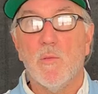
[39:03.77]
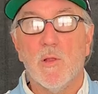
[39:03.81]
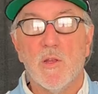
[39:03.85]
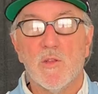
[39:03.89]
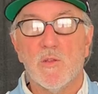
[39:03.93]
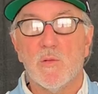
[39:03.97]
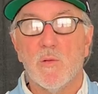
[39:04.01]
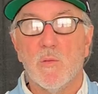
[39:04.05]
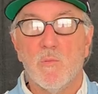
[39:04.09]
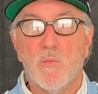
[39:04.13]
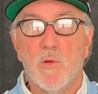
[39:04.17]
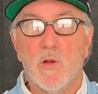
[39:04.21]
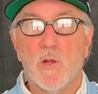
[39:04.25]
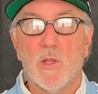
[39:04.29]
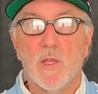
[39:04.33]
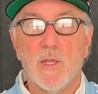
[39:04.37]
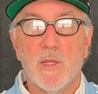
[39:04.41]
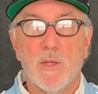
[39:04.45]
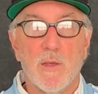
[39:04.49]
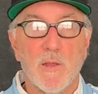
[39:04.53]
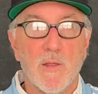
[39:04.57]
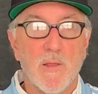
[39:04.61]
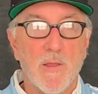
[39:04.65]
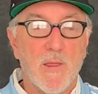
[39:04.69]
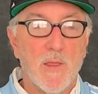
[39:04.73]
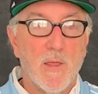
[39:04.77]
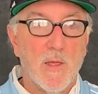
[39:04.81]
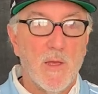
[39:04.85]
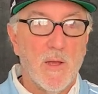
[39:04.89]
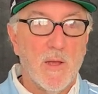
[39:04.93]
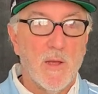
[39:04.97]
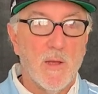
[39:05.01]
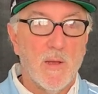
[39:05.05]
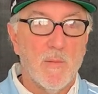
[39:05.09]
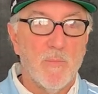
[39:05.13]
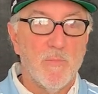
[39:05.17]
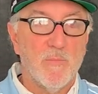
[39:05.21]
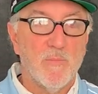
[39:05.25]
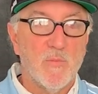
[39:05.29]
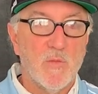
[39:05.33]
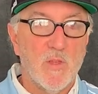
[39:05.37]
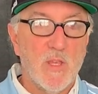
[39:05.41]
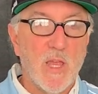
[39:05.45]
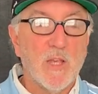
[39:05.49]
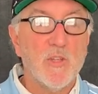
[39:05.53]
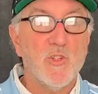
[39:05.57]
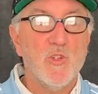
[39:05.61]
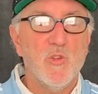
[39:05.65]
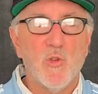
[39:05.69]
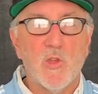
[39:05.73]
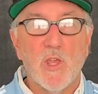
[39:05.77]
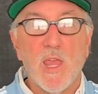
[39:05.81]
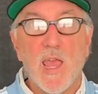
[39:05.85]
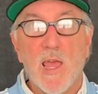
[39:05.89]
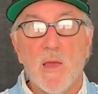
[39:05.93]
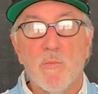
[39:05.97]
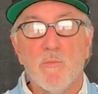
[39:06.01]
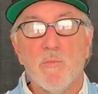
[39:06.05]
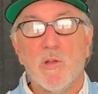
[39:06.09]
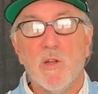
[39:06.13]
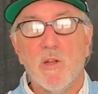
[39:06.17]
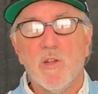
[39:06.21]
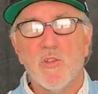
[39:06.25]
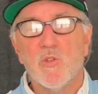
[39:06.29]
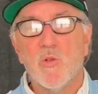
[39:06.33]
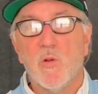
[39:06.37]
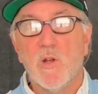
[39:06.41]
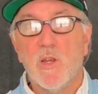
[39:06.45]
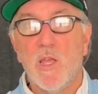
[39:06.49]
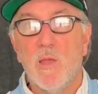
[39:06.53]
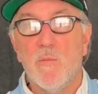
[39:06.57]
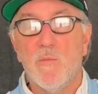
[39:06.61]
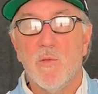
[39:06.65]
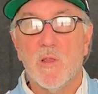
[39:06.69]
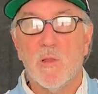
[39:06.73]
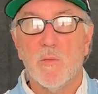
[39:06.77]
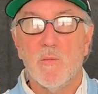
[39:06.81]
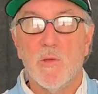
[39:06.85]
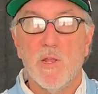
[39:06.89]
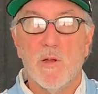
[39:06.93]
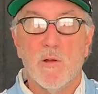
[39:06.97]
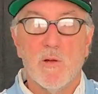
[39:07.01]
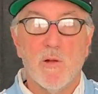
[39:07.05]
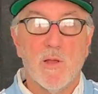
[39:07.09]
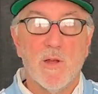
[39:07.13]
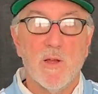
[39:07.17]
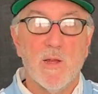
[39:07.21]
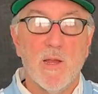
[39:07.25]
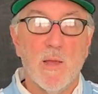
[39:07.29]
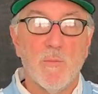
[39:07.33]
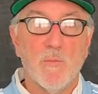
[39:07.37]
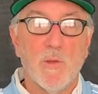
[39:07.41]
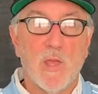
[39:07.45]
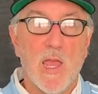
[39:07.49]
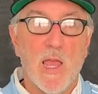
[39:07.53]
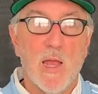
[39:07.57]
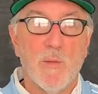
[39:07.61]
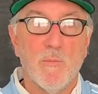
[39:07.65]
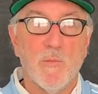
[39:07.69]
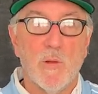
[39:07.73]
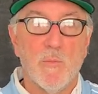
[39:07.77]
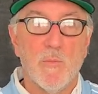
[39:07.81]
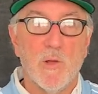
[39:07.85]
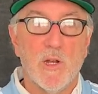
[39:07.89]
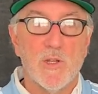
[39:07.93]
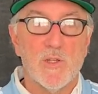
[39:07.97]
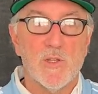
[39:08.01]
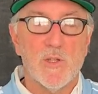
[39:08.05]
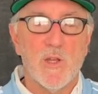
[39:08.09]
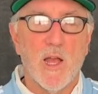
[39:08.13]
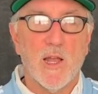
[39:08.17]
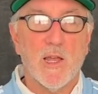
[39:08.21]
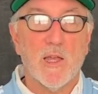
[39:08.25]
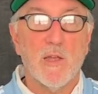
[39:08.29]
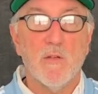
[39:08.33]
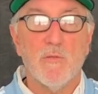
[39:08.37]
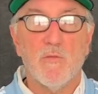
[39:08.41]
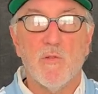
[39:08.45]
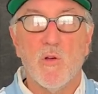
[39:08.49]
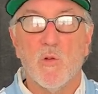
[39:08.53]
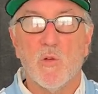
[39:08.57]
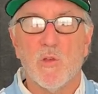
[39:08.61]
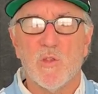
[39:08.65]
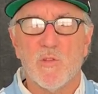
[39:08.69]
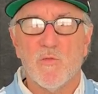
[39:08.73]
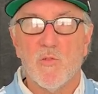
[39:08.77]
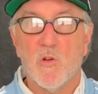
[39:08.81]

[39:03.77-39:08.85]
I mean, it's brilliant. Yes, you can put a 28mm on an M camera, but it's not going to focus